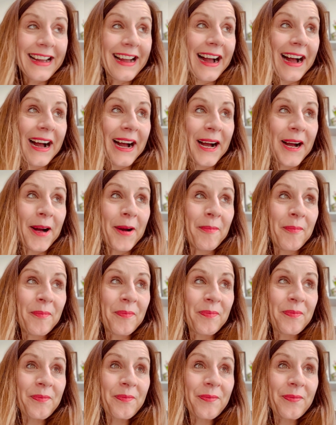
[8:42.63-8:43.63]

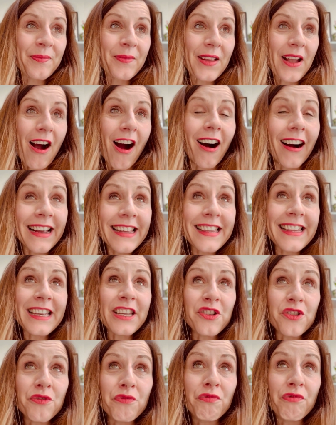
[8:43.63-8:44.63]
Um, I
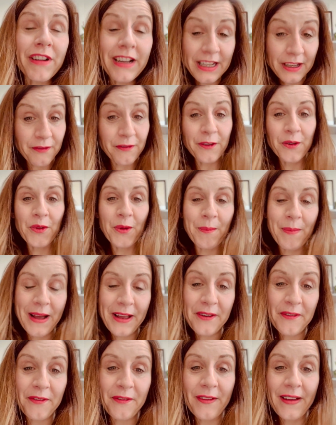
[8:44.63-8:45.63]
think you really feel the
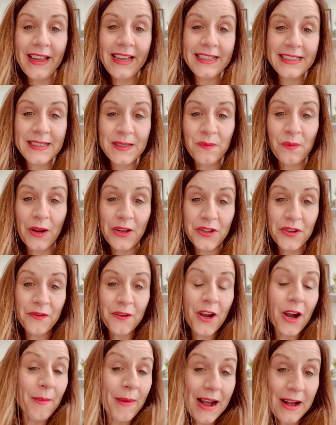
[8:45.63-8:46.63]
benefits when you've
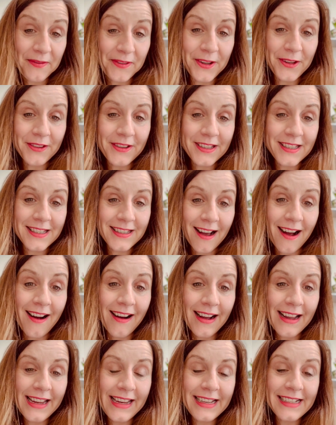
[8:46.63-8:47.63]
come out the other
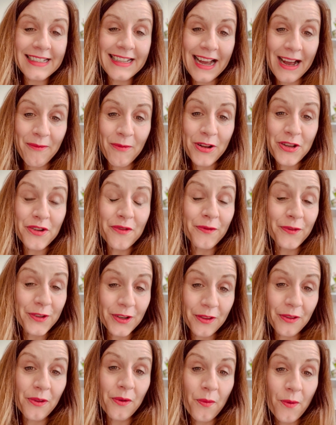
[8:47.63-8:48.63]
side and when you've
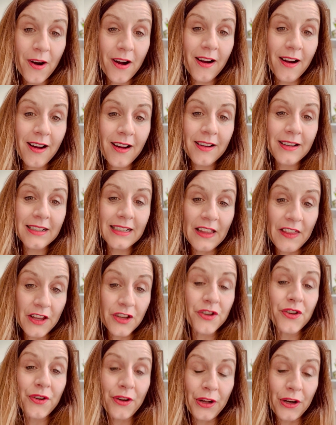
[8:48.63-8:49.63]
done the work, and then
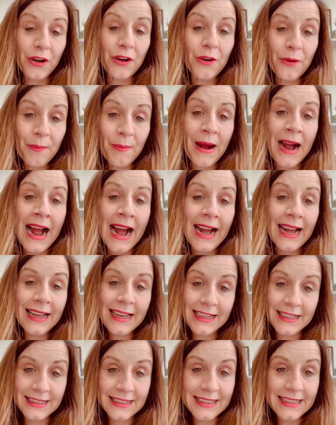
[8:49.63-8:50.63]
you can look
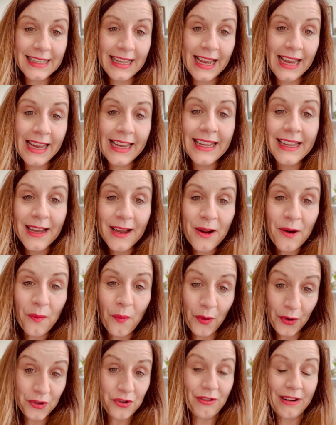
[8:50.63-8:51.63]
back and see
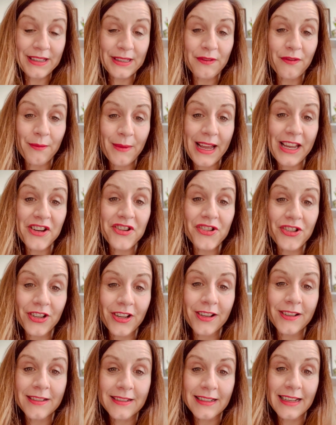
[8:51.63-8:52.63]
what a
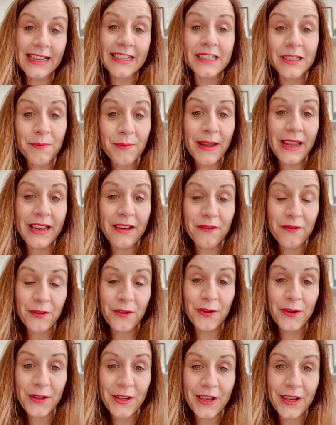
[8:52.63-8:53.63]
transformation it's been
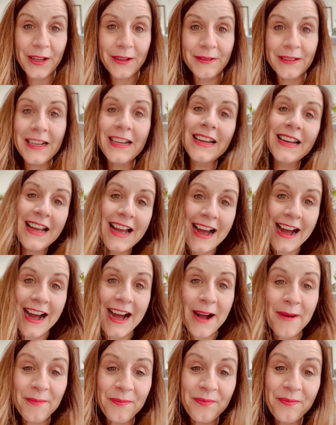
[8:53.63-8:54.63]
for you.
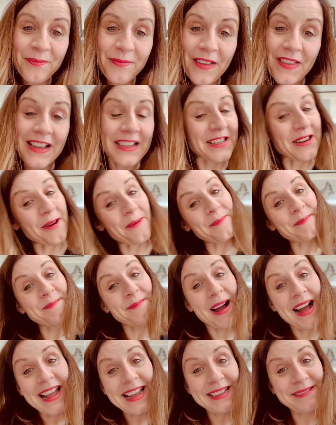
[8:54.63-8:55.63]
Um, thanks a lot.
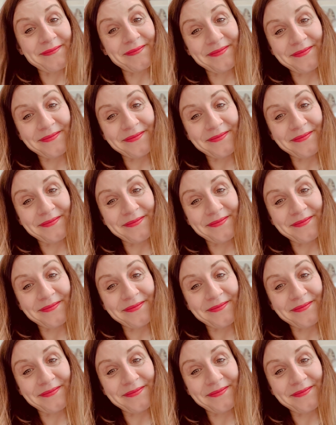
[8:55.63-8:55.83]
Bye.